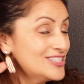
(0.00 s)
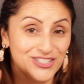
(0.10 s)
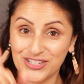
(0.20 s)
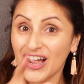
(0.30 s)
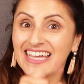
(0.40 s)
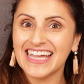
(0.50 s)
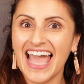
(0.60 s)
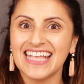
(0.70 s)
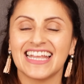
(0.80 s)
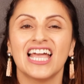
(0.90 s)
Try
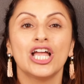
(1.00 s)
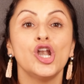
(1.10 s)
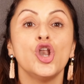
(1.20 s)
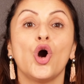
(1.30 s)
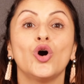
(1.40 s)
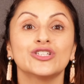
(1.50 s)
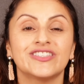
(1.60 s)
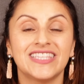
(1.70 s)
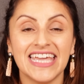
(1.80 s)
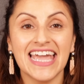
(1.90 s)
again. Los
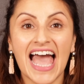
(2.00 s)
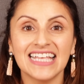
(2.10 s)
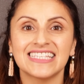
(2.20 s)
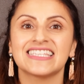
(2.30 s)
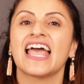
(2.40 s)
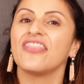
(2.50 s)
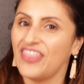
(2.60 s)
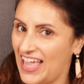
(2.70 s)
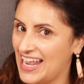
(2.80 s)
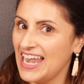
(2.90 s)
días
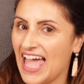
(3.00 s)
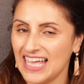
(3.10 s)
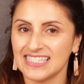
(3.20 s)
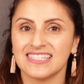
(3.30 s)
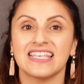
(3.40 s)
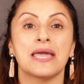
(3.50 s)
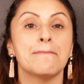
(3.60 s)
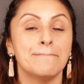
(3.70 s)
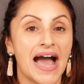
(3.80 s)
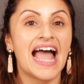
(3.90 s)
de la
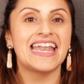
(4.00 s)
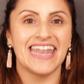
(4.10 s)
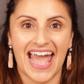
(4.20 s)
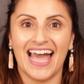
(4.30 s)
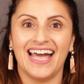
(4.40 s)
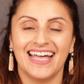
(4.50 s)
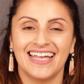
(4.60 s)
semana.